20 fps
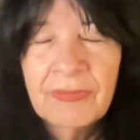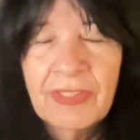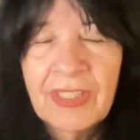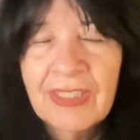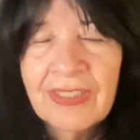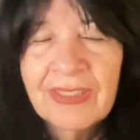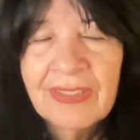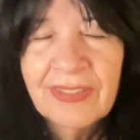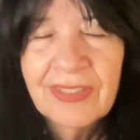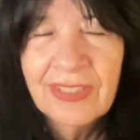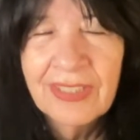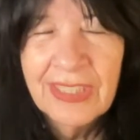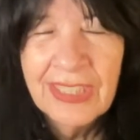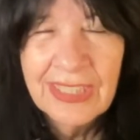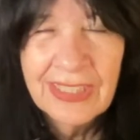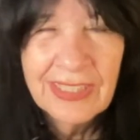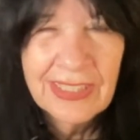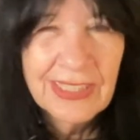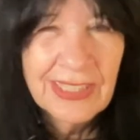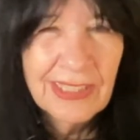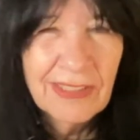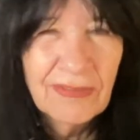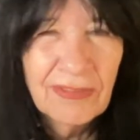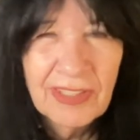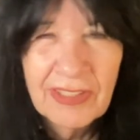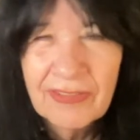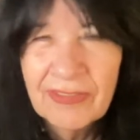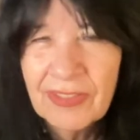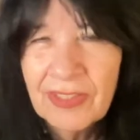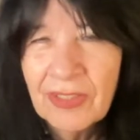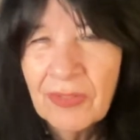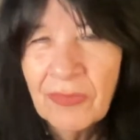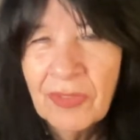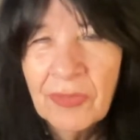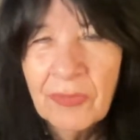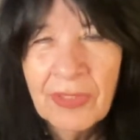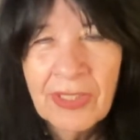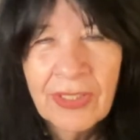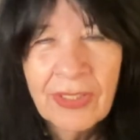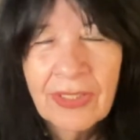followed the Tennessee River.
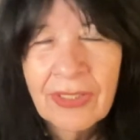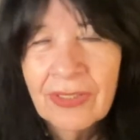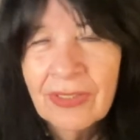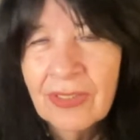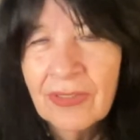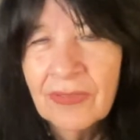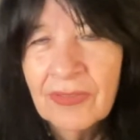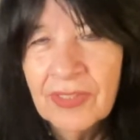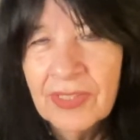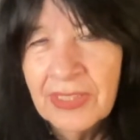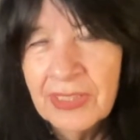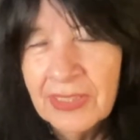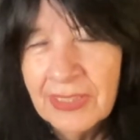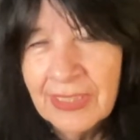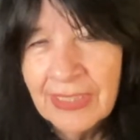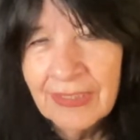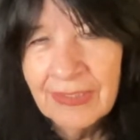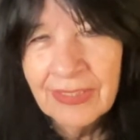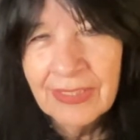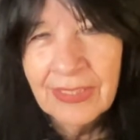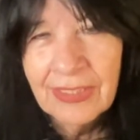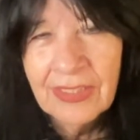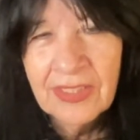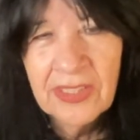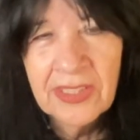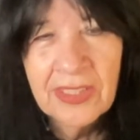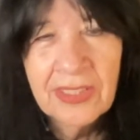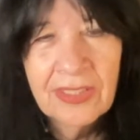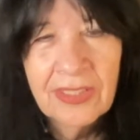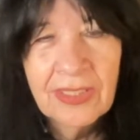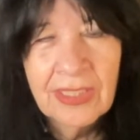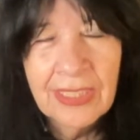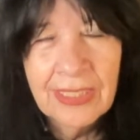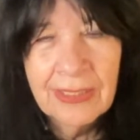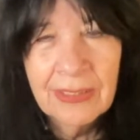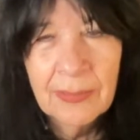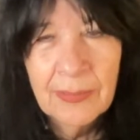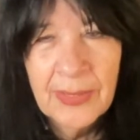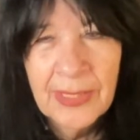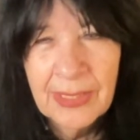We went all over the Southeast into
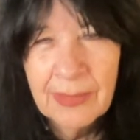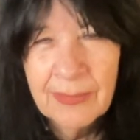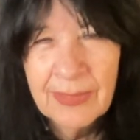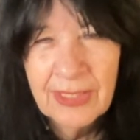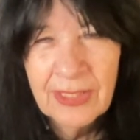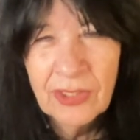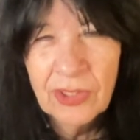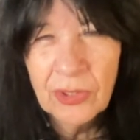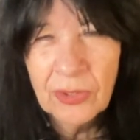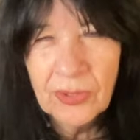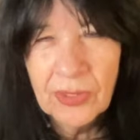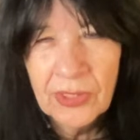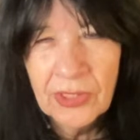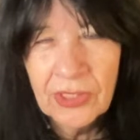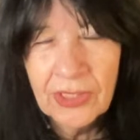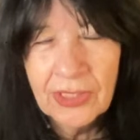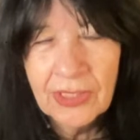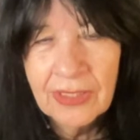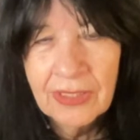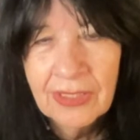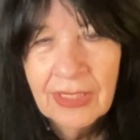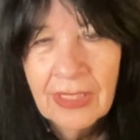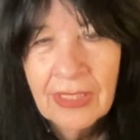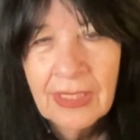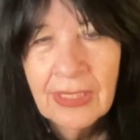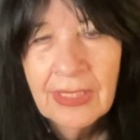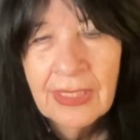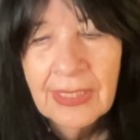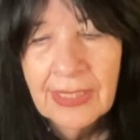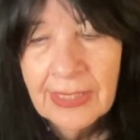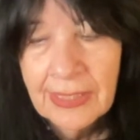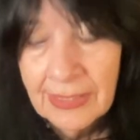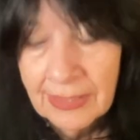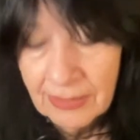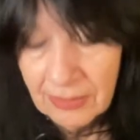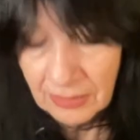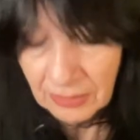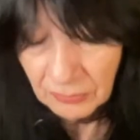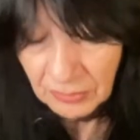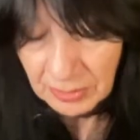Alabama, Georgia,
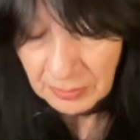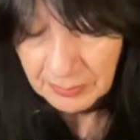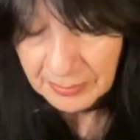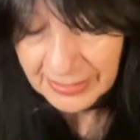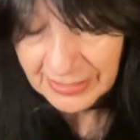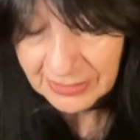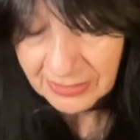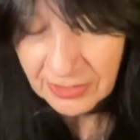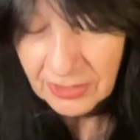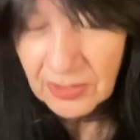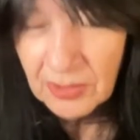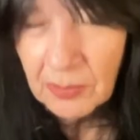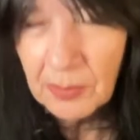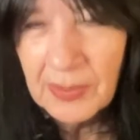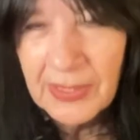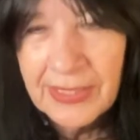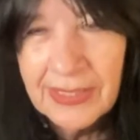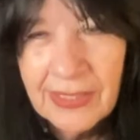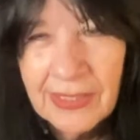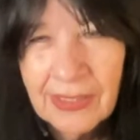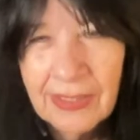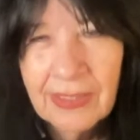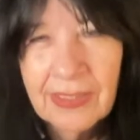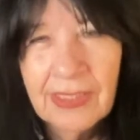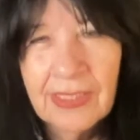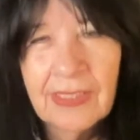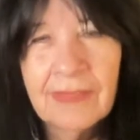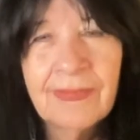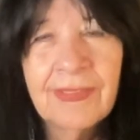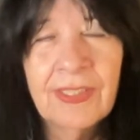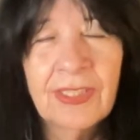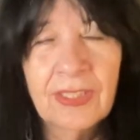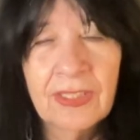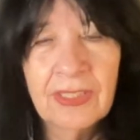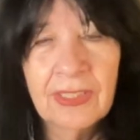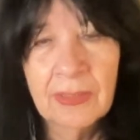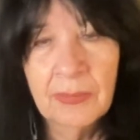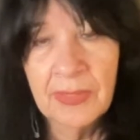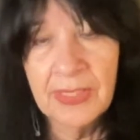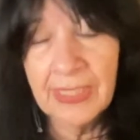and went back to the places, even
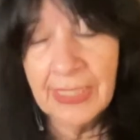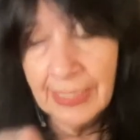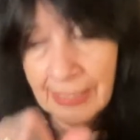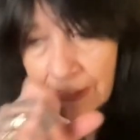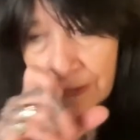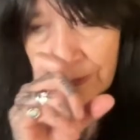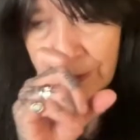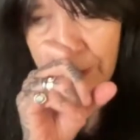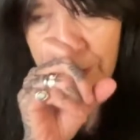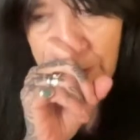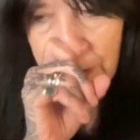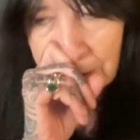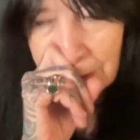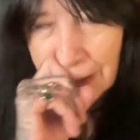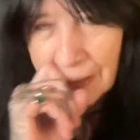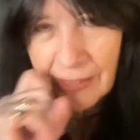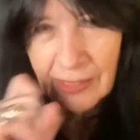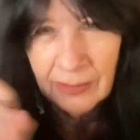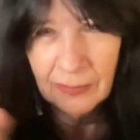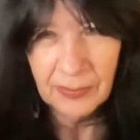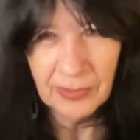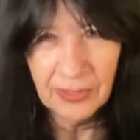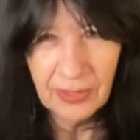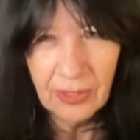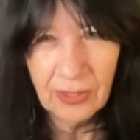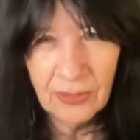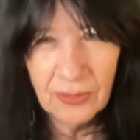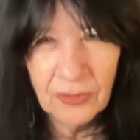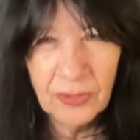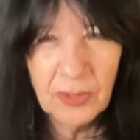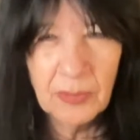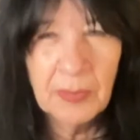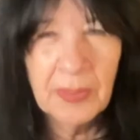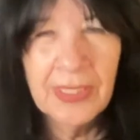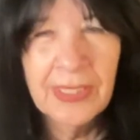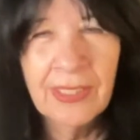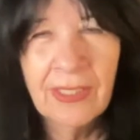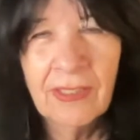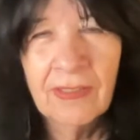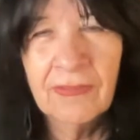to some of the houses that had been owned
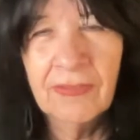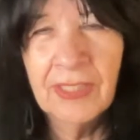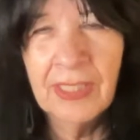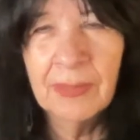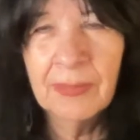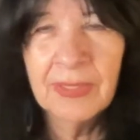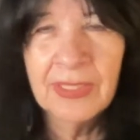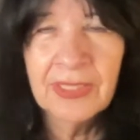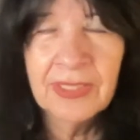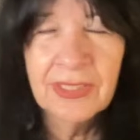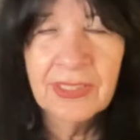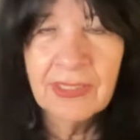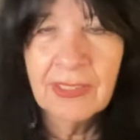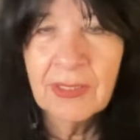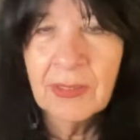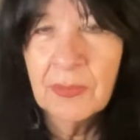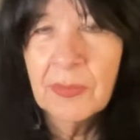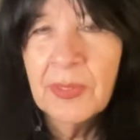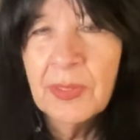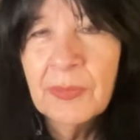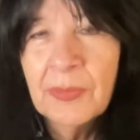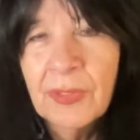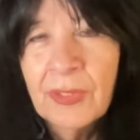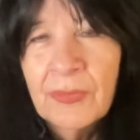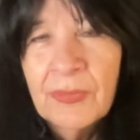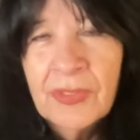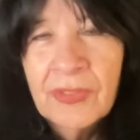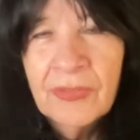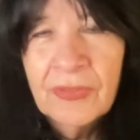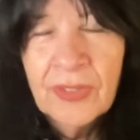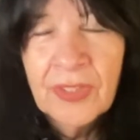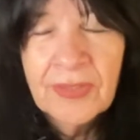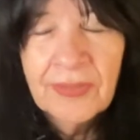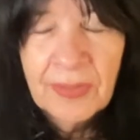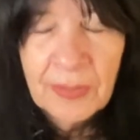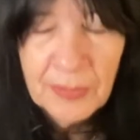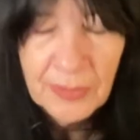by our families and our people before